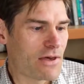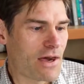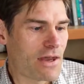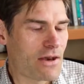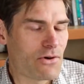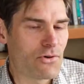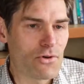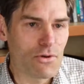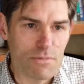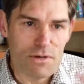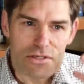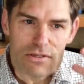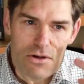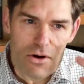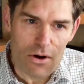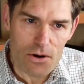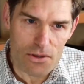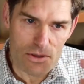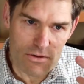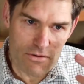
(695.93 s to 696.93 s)
that enormous
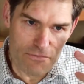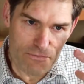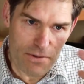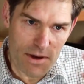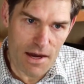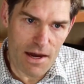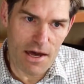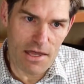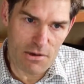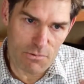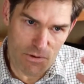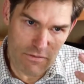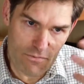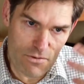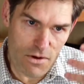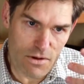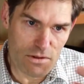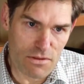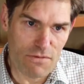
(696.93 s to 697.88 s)
cognitive power that we've got